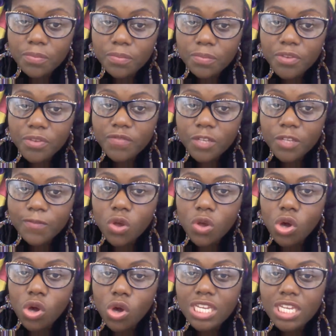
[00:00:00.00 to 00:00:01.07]
previous
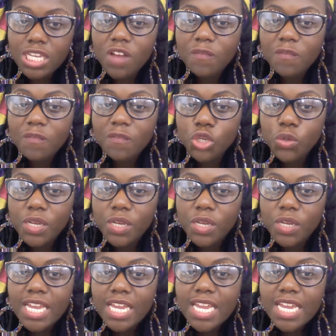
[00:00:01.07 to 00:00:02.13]
vlogs, is what I've been doing.
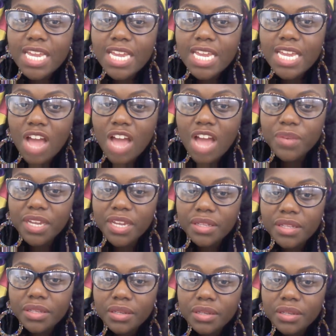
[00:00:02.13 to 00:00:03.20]
I've been